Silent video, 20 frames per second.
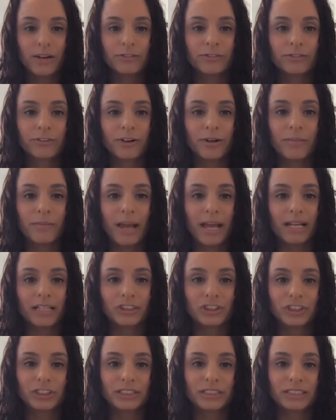from
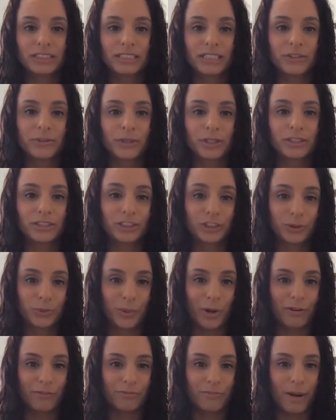ages 0 to
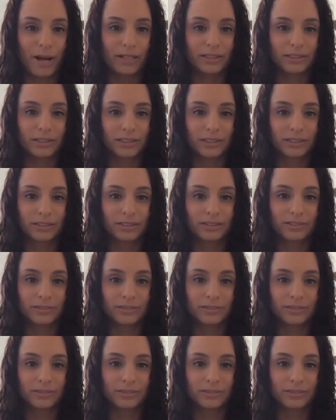12 months.